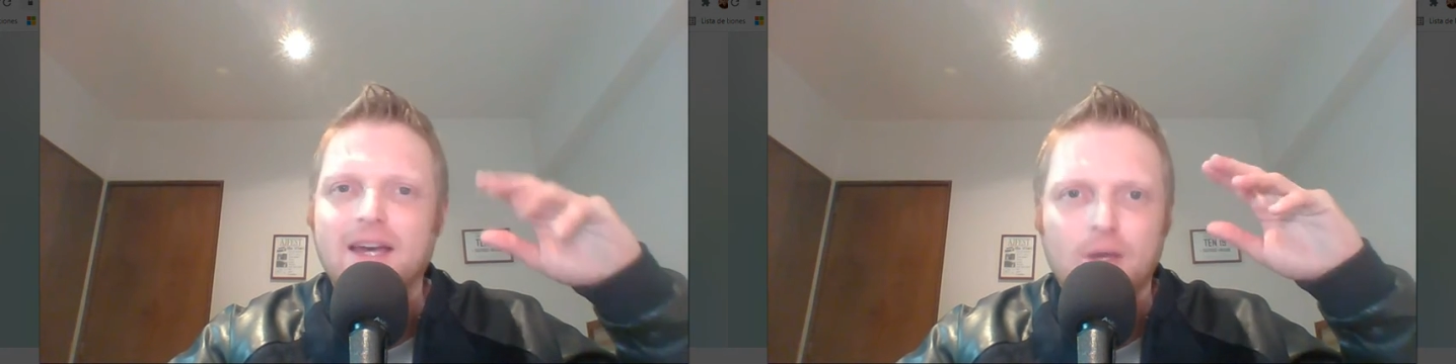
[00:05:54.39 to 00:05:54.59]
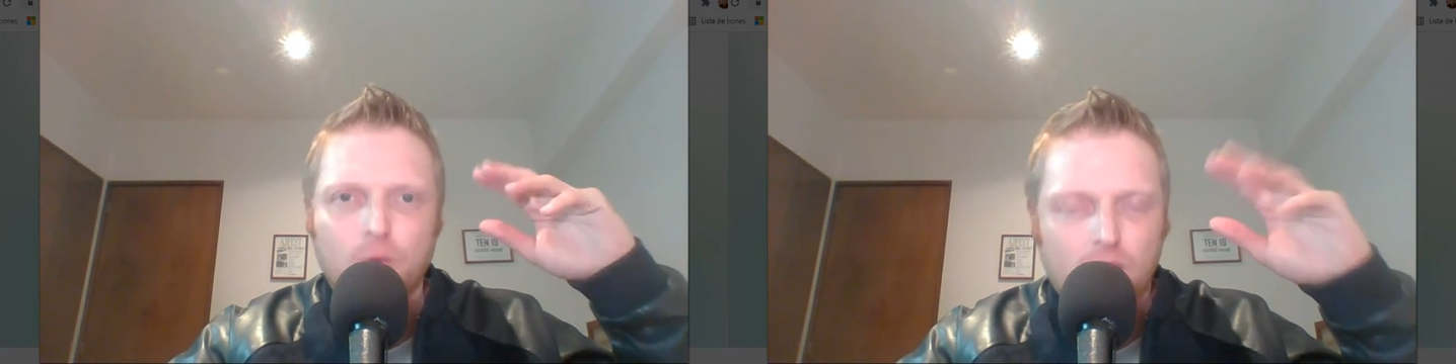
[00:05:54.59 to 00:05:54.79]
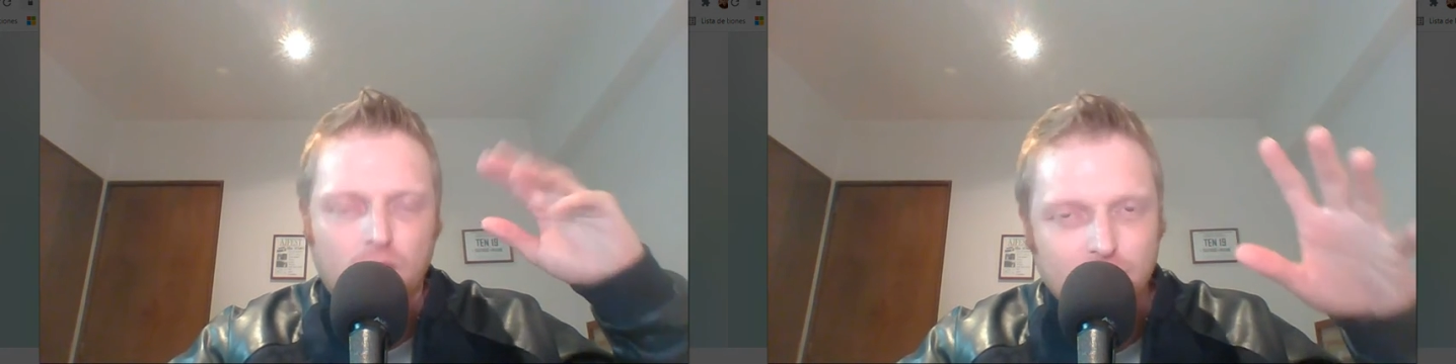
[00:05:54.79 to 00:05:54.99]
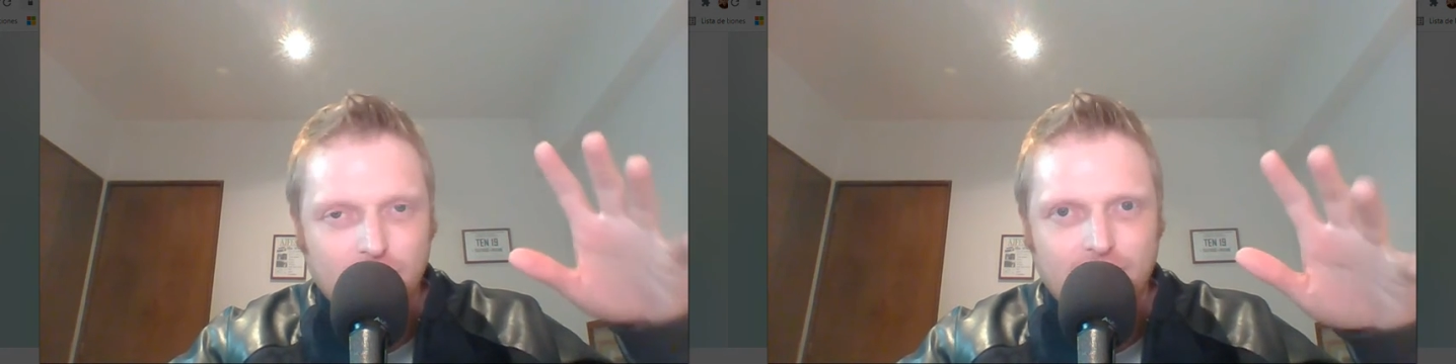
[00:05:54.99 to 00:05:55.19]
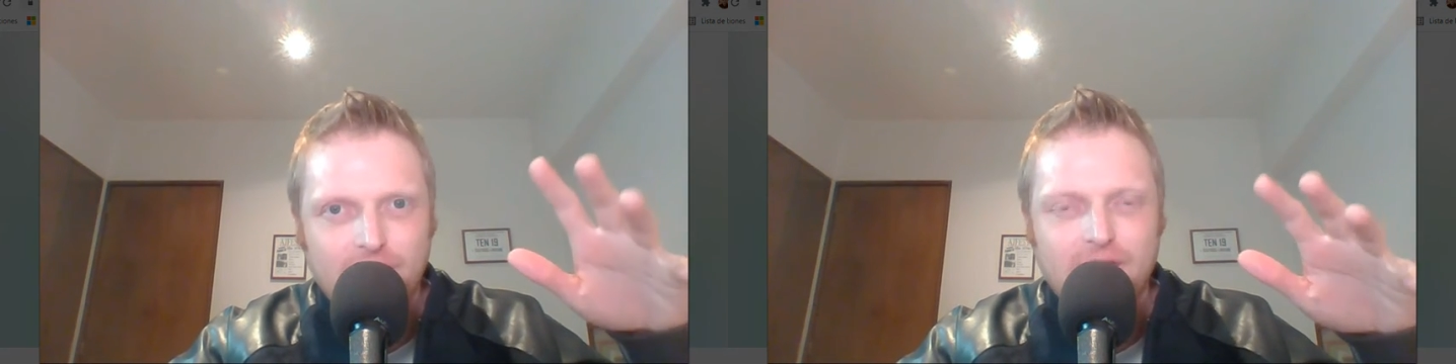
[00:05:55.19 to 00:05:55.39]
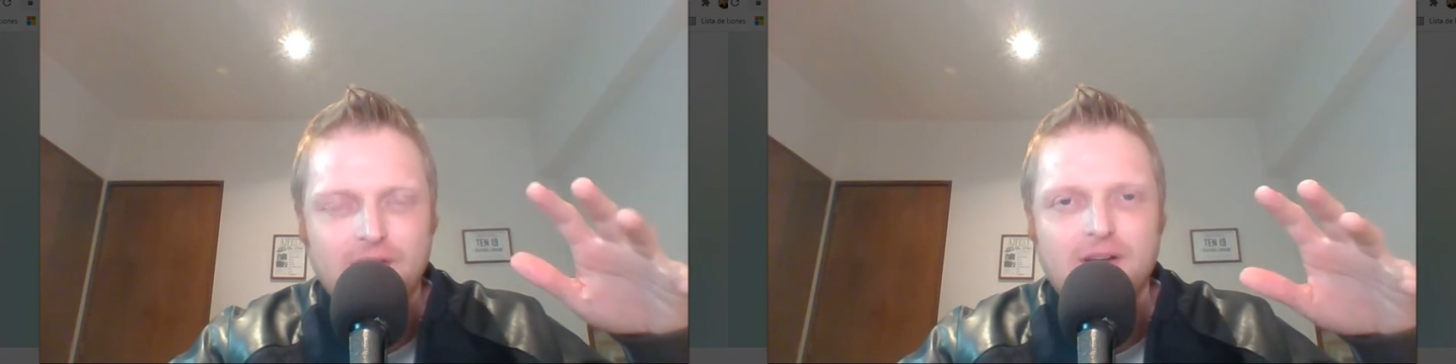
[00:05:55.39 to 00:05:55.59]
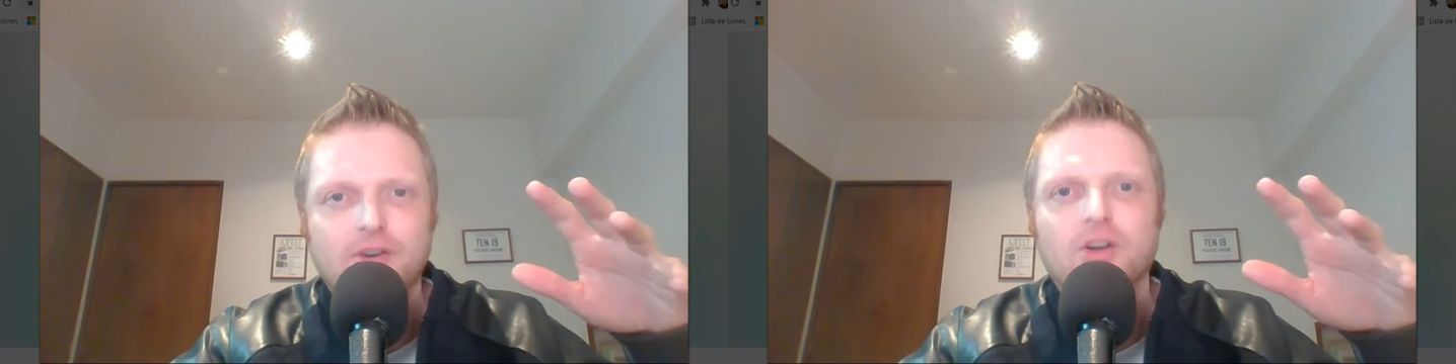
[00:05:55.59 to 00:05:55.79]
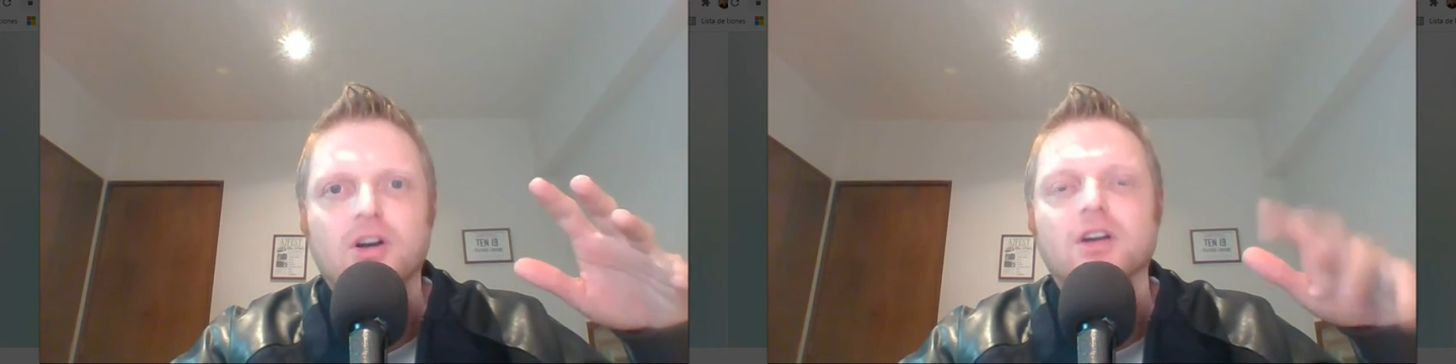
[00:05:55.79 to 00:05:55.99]
I walk with our
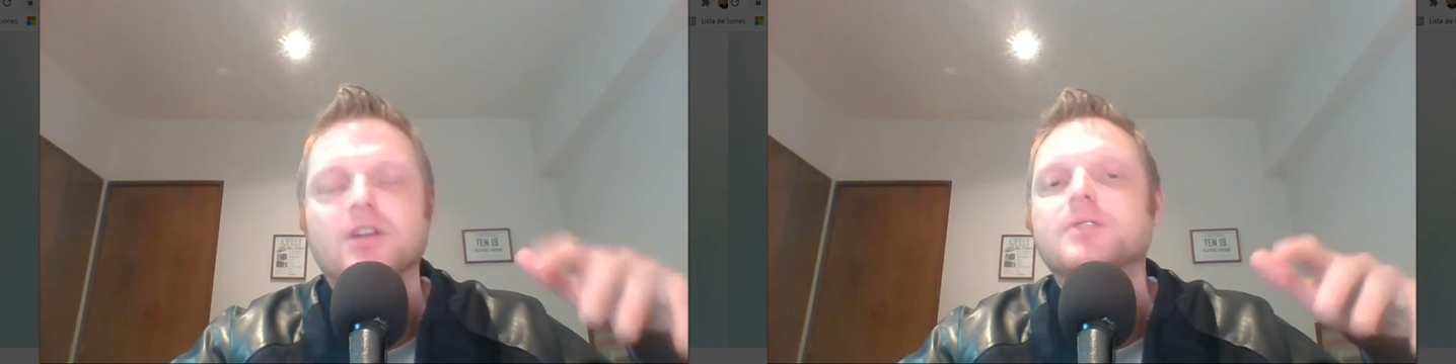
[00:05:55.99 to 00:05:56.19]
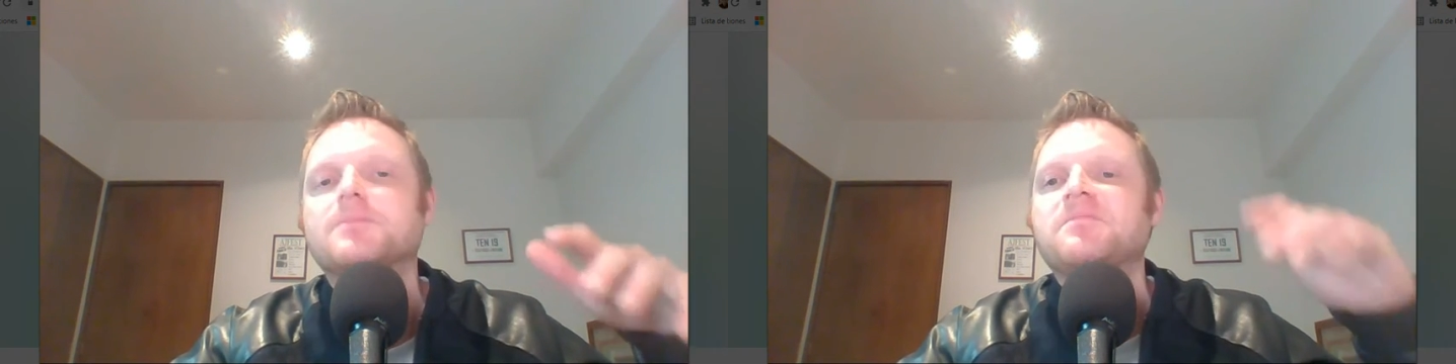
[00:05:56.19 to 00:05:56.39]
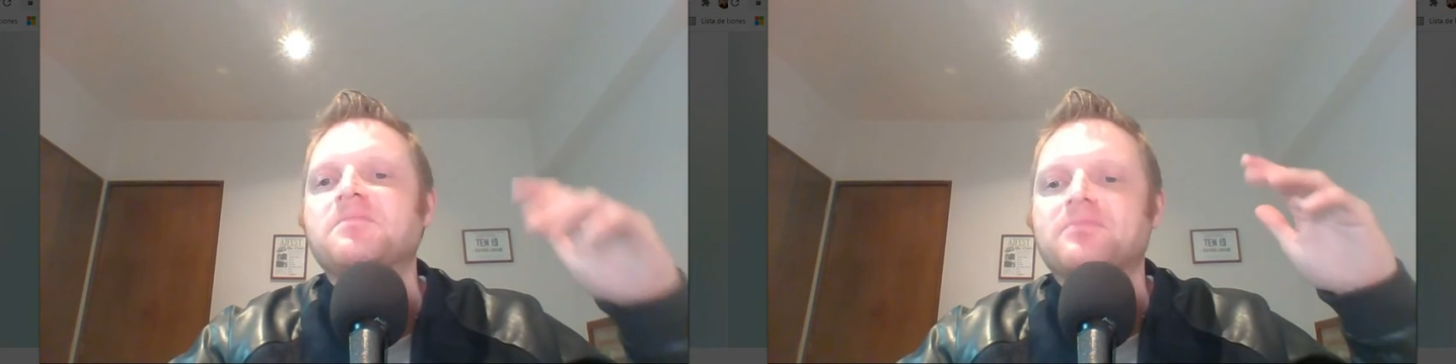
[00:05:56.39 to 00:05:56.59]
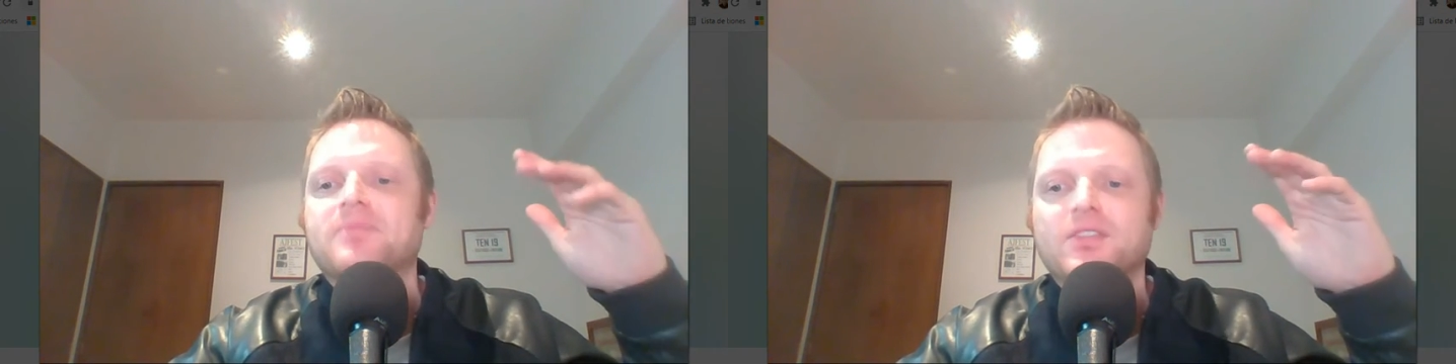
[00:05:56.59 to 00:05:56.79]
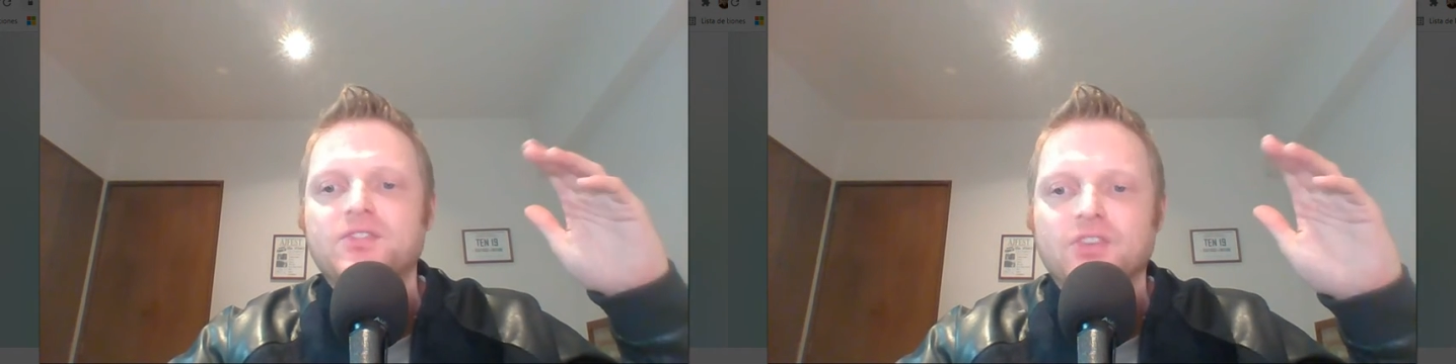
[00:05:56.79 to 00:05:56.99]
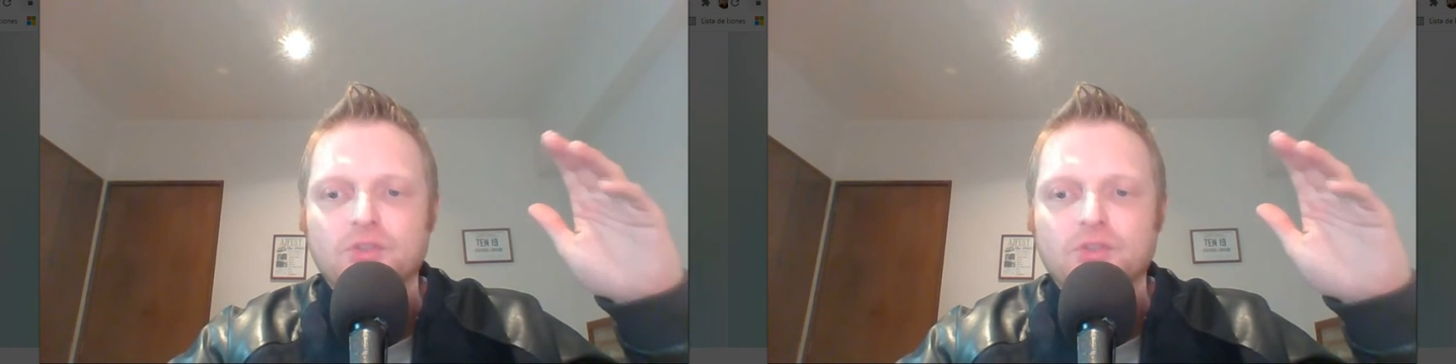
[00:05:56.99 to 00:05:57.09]
dog to